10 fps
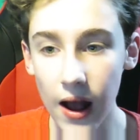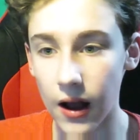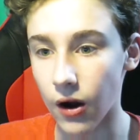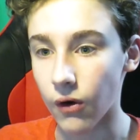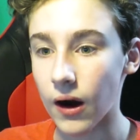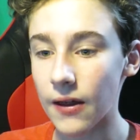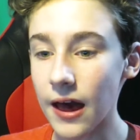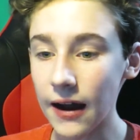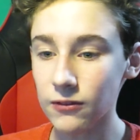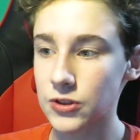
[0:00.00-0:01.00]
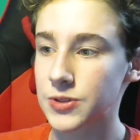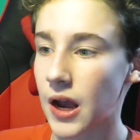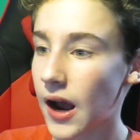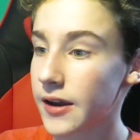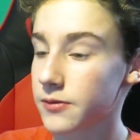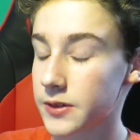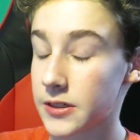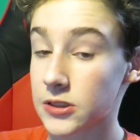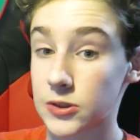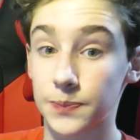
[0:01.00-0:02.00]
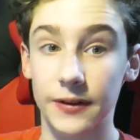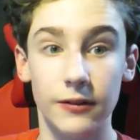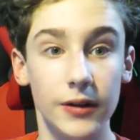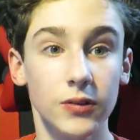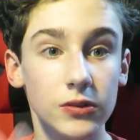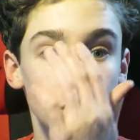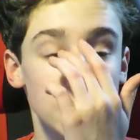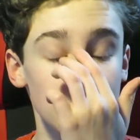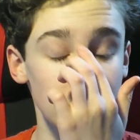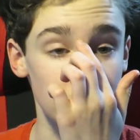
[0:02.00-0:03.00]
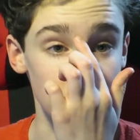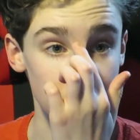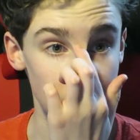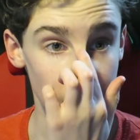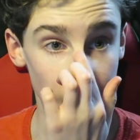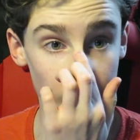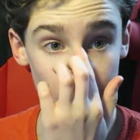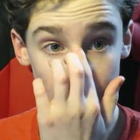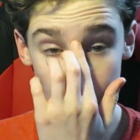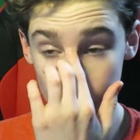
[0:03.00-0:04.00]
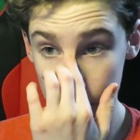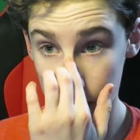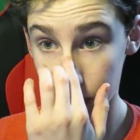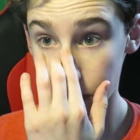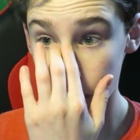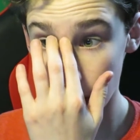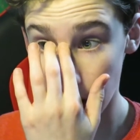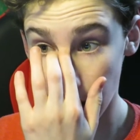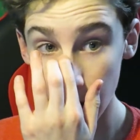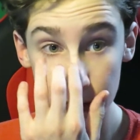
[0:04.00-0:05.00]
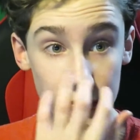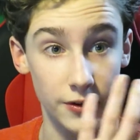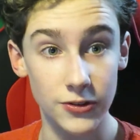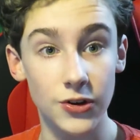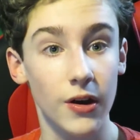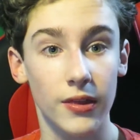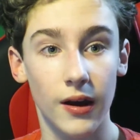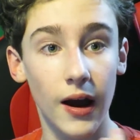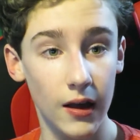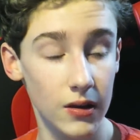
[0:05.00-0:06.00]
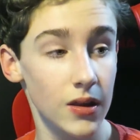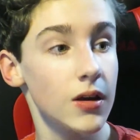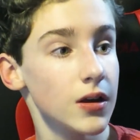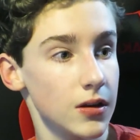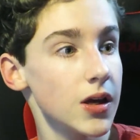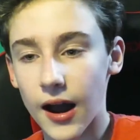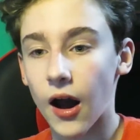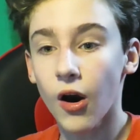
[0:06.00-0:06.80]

oh, that was kind of an experience. Jeez. Um, I hope you enjoyed. I uh, I